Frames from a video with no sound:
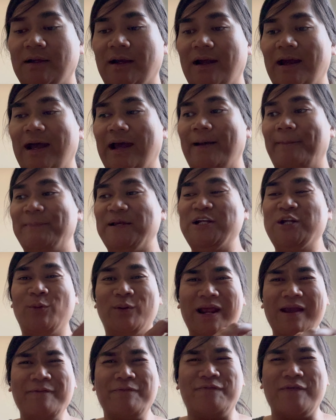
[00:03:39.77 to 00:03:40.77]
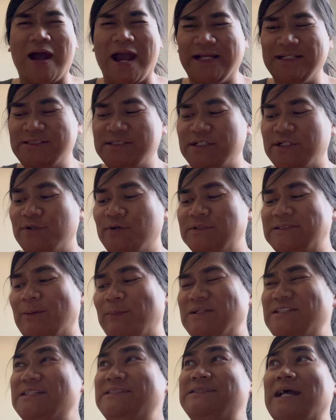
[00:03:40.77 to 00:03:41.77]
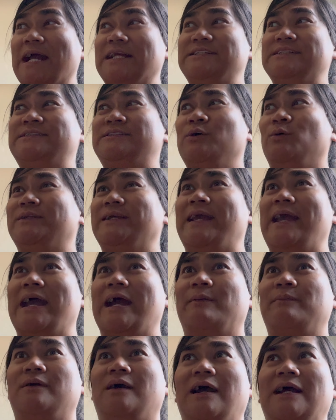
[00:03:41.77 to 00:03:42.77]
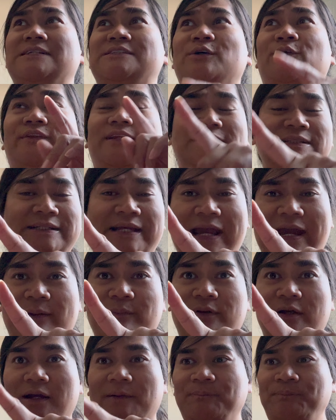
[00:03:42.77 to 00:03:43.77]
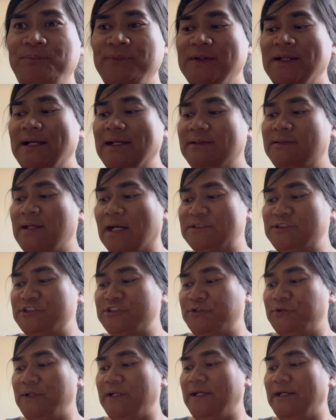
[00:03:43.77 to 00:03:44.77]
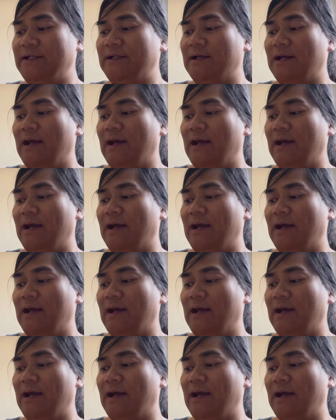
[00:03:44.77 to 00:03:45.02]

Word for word: Um, you know what I find too? Someone just, I just sold a camera. I sold this camera, touchscreen.